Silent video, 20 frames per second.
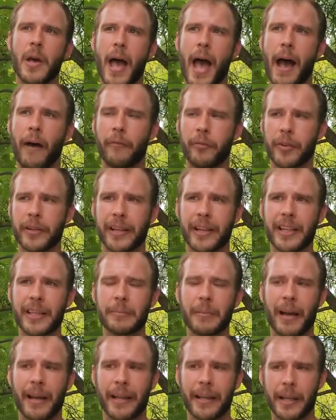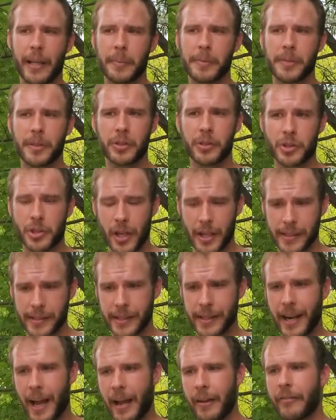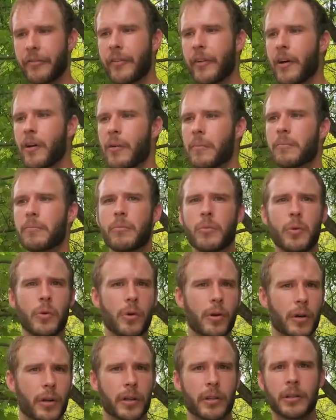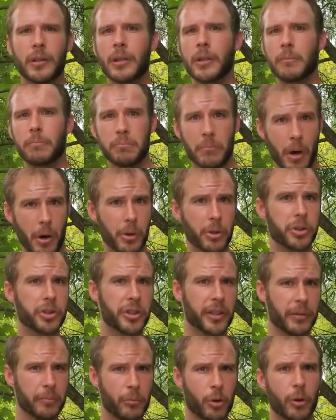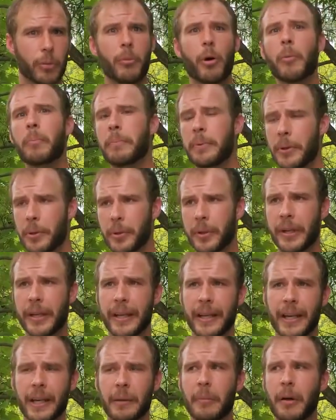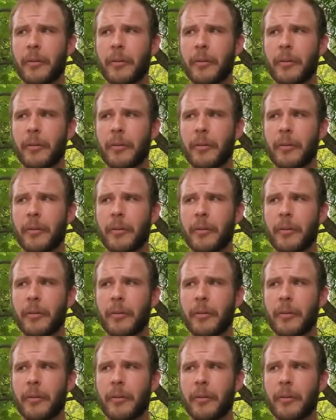After getting my hips adjusted, I felt more motion, more mobility in them.